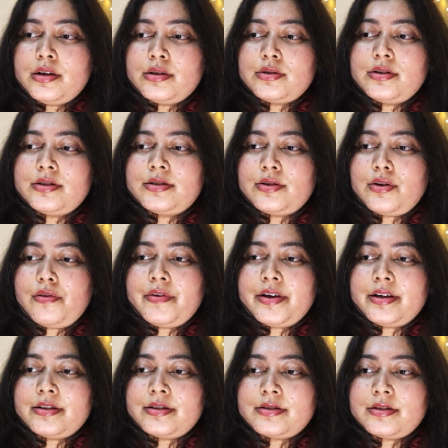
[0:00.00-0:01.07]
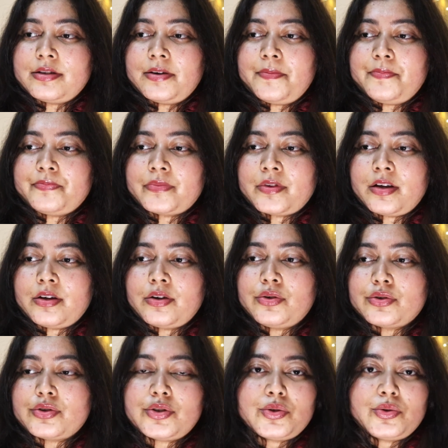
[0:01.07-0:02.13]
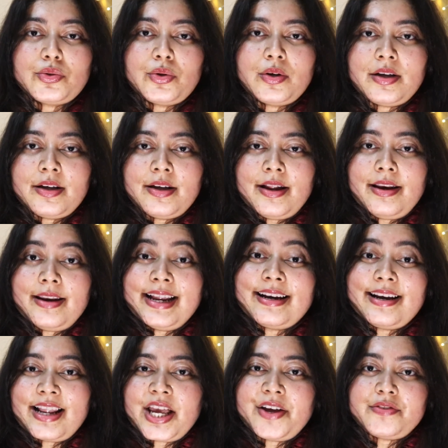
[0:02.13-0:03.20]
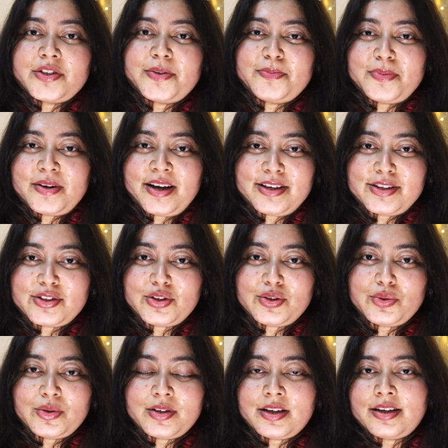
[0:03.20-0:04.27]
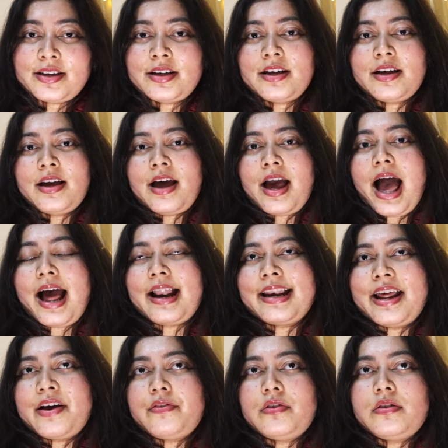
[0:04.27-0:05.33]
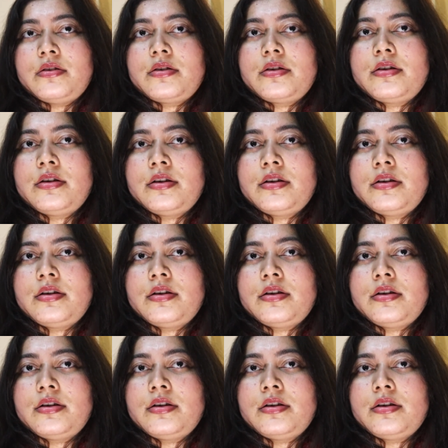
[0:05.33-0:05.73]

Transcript: So it's always good to let life surprise you, and never